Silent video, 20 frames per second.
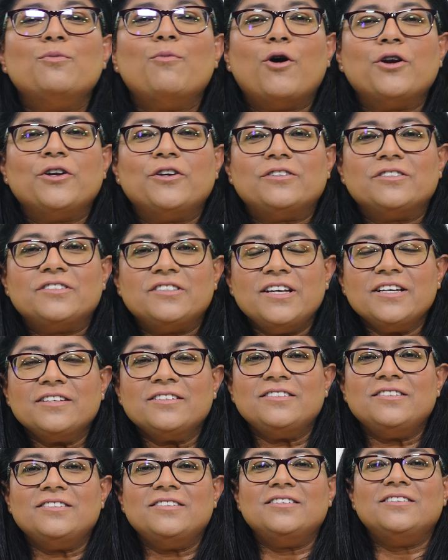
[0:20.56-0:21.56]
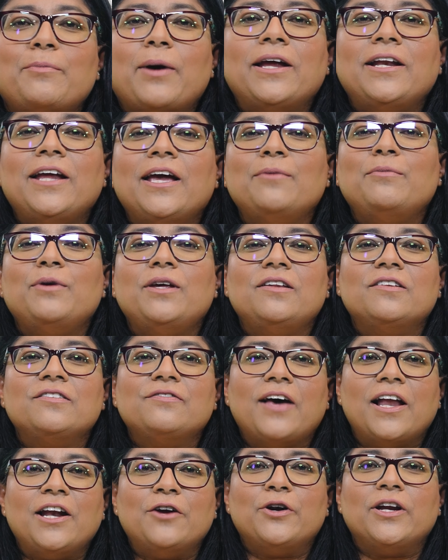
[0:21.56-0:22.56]
Module 6. My name is
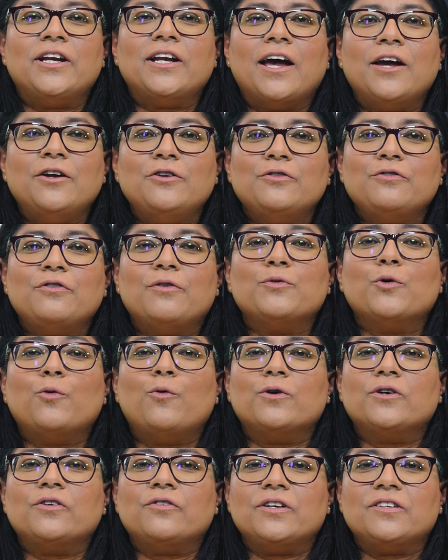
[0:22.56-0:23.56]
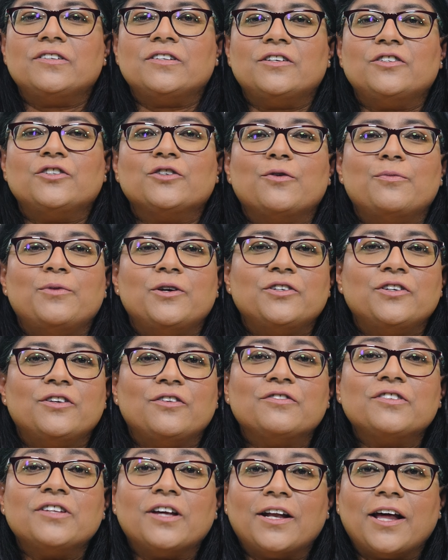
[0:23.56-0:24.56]
Valerie Naidu from the Water Research Commission
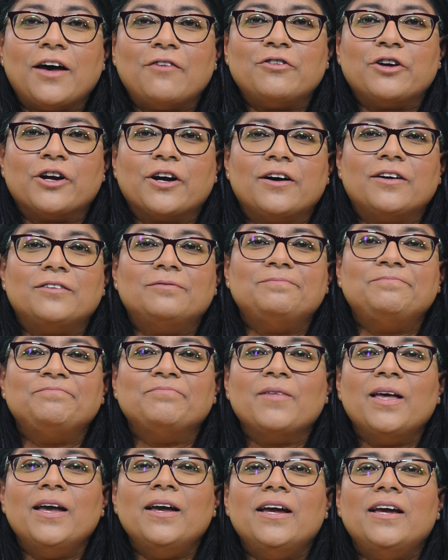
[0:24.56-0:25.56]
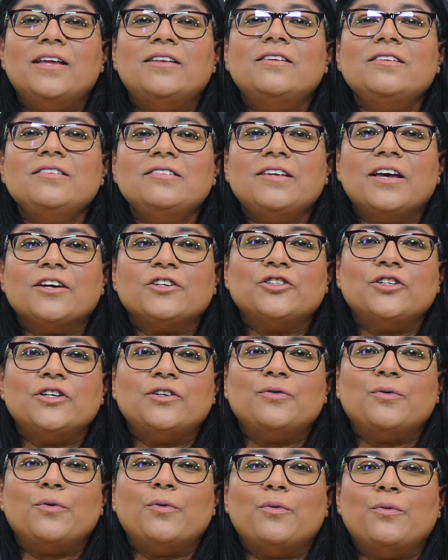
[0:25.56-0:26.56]
of South Africa. In this
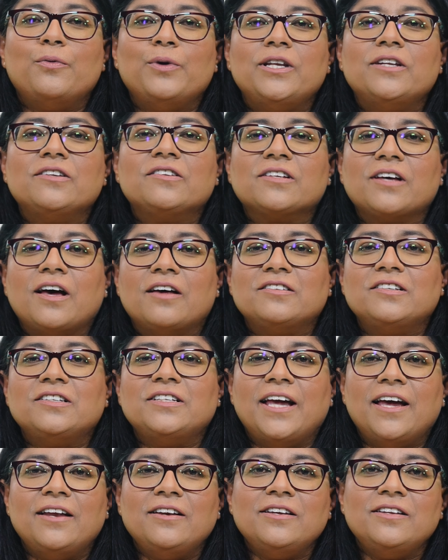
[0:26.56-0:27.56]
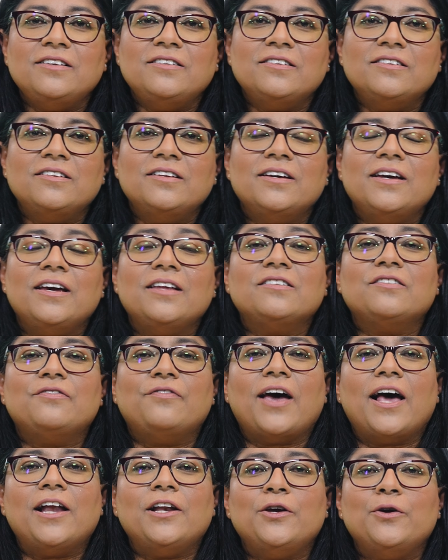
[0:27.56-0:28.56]
section, we discuss standards, its
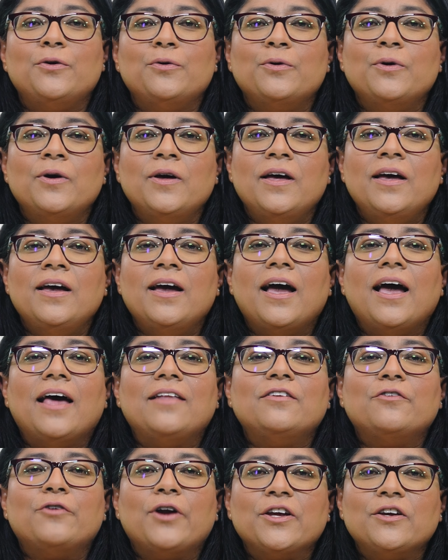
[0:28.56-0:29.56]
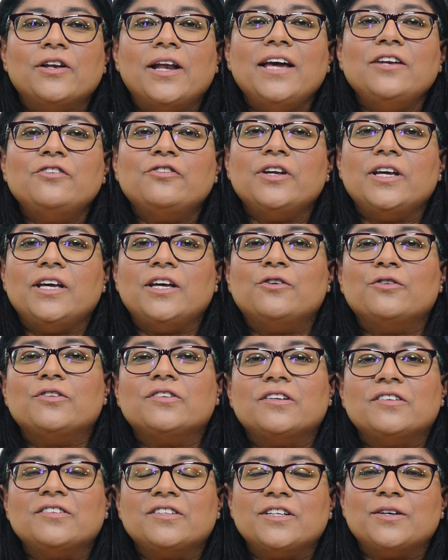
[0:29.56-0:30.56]
value, and the regulatory
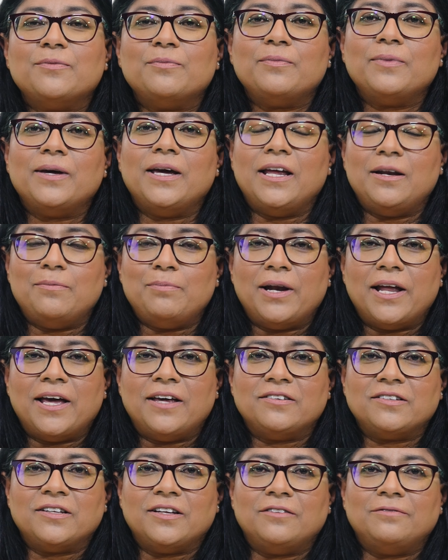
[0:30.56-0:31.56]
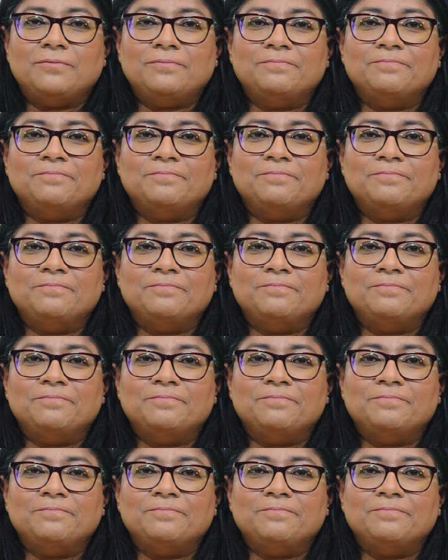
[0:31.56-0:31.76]
ecosystem it plays in.